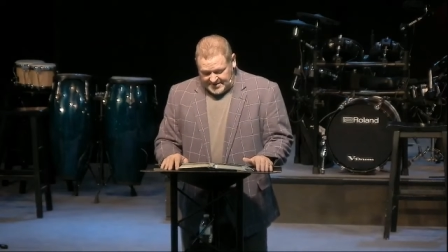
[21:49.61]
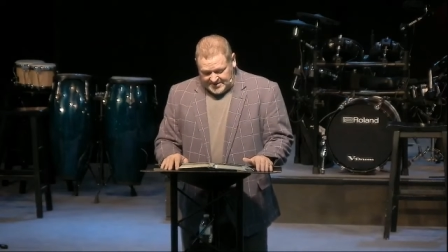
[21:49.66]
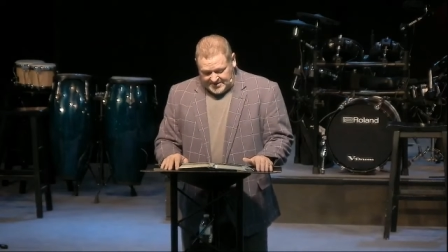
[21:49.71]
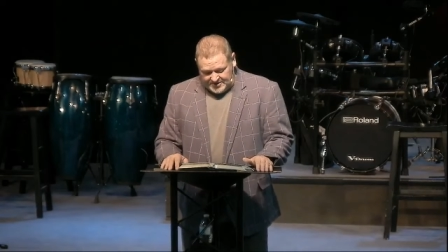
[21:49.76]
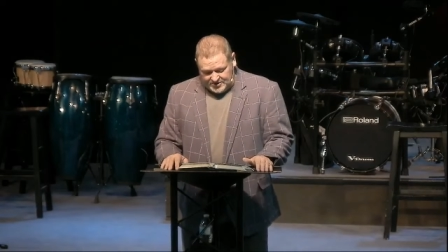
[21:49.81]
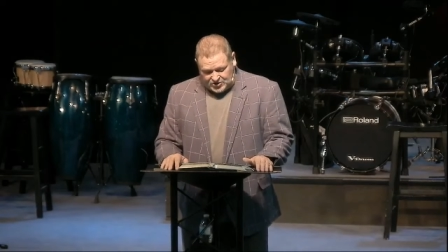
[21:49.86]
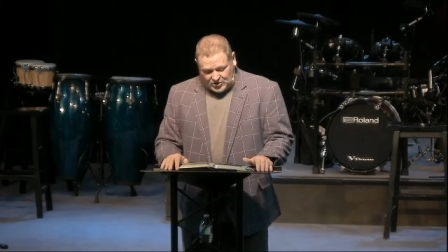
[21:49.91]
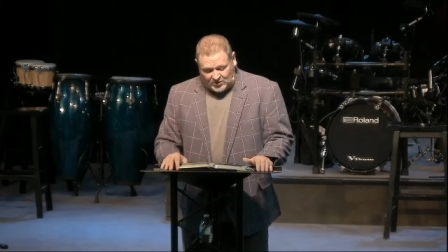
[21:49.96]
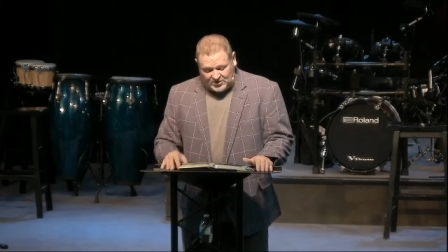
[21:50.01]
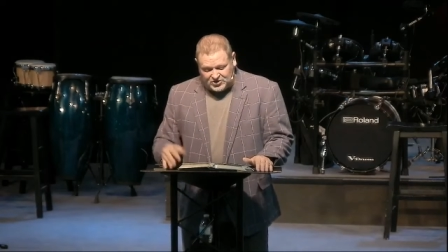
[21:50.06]

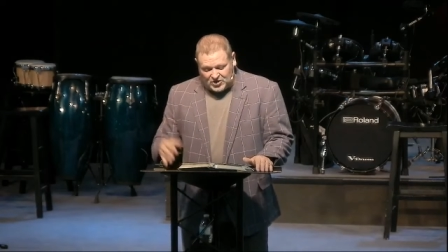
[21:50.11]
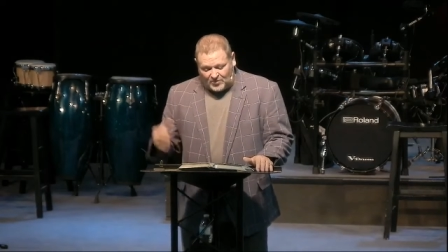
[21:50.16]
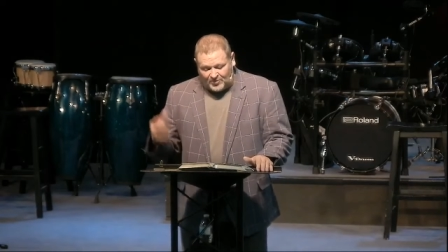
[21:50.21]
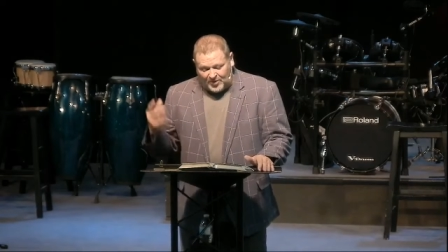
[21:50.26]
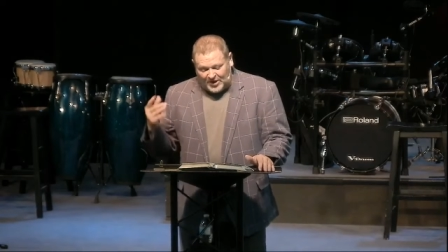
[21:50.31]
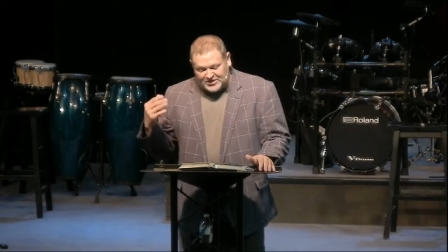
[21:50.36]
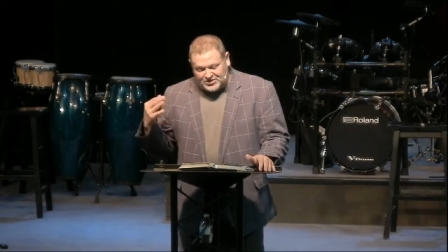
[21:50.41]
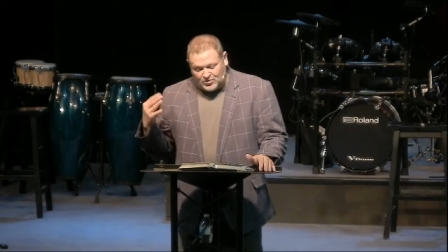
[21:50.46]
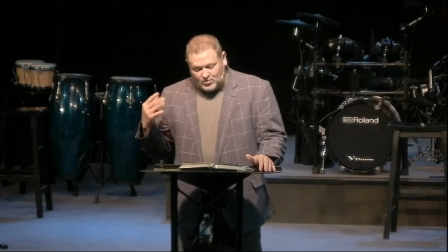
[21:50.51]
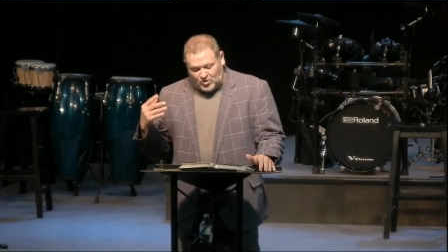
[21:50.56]
So as our
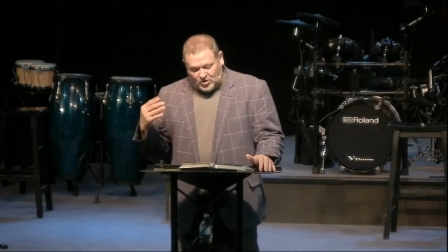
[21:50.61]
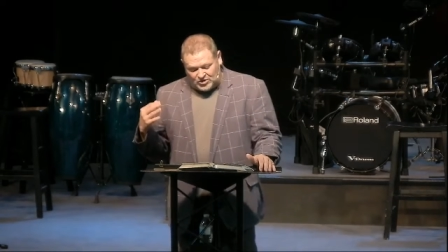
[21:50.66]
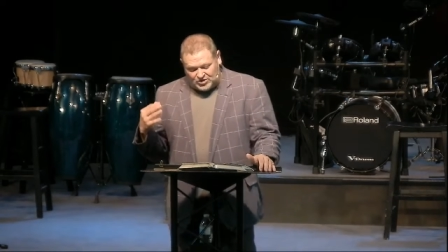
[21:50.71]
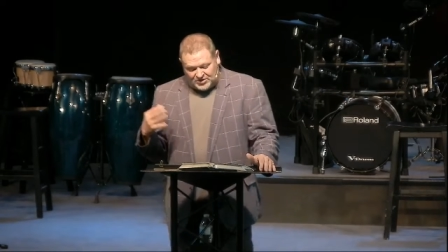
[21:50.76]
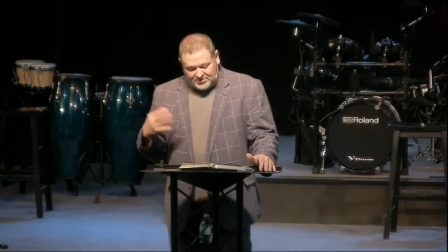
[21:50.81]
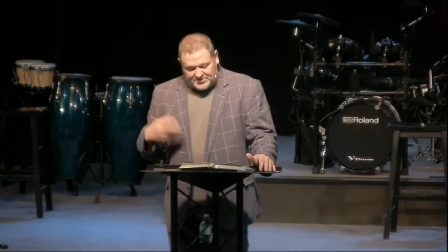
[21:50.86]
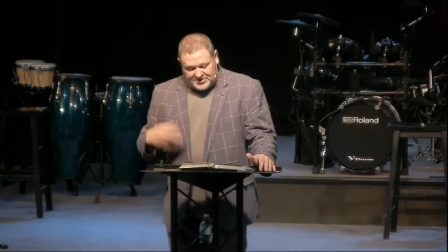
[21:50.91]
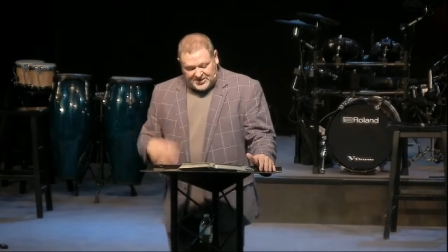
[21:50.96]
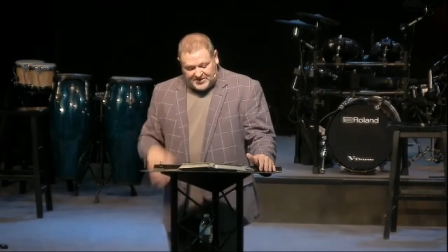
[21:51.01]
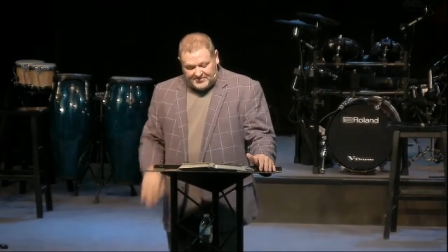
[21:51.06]
praise and
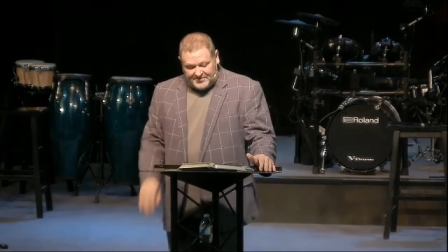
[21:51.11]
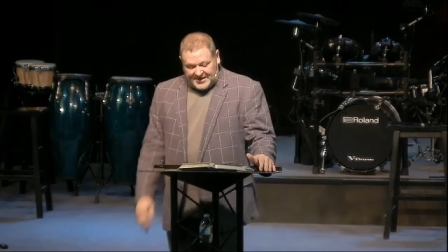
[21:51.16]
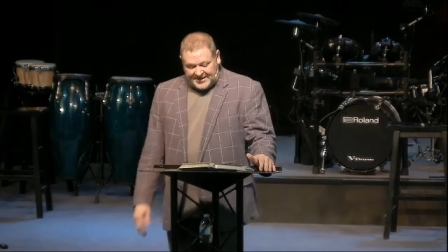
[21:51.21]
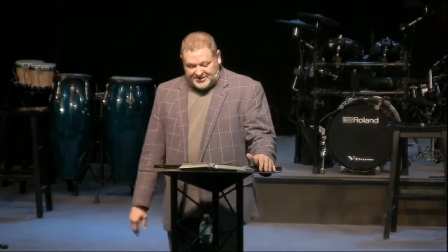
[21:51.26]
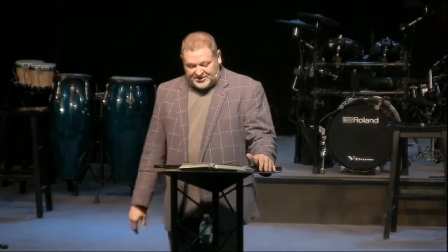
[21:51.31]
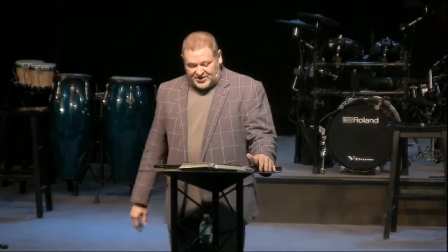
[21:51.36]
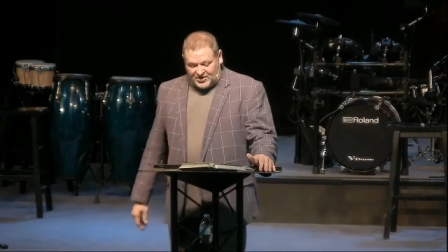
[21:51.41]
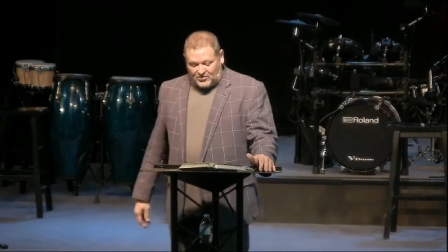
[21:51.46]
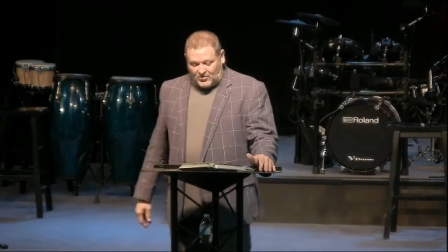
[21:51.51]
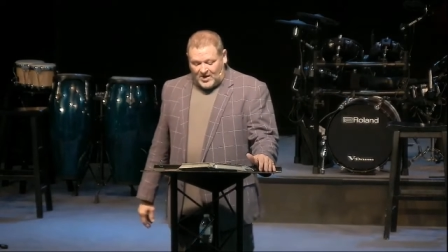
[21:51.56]
worship team makes
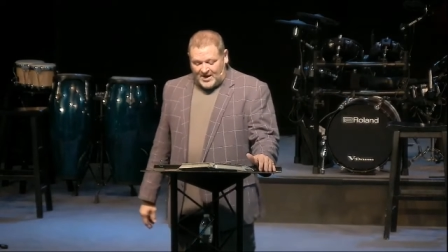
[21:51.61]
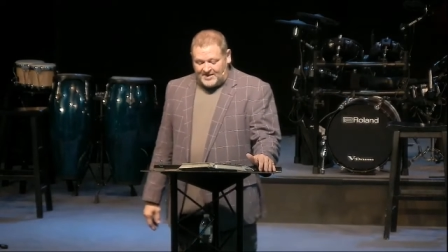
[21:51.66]
their way